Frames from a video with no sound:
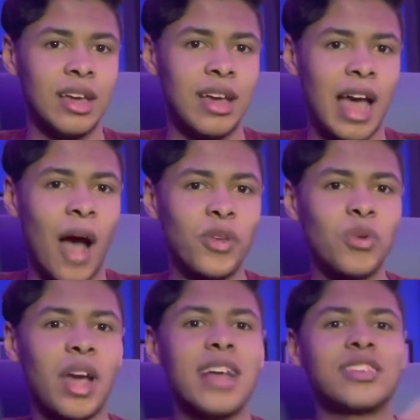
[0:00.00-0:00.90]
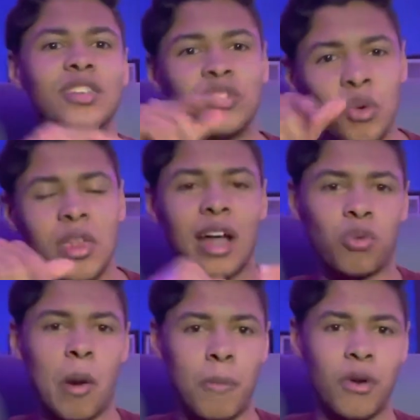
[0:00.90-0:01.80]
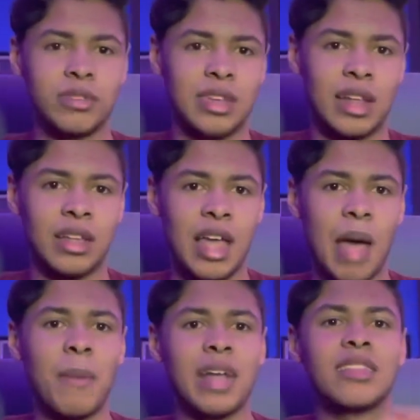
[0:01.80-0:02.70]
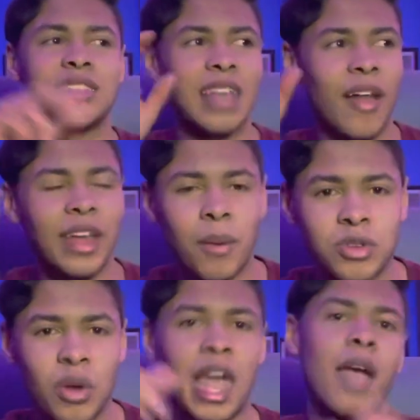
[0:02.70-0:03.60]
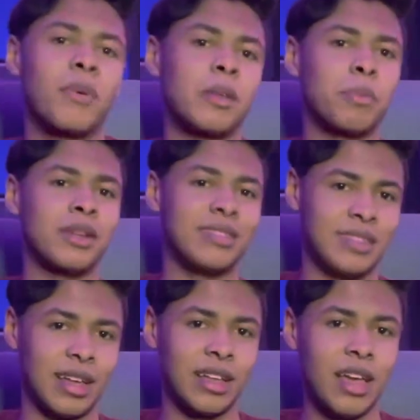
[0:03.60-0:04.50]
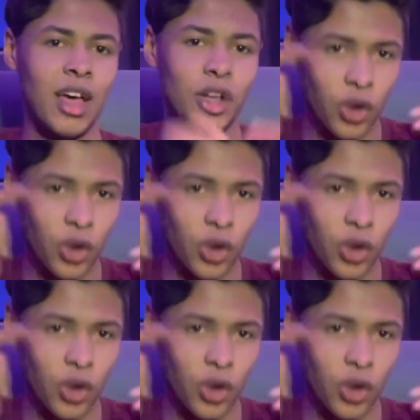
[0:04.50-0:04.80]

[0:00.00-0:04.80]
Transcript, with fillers: How you guys can do that to a person and make it sound like it was okay what the police did. You're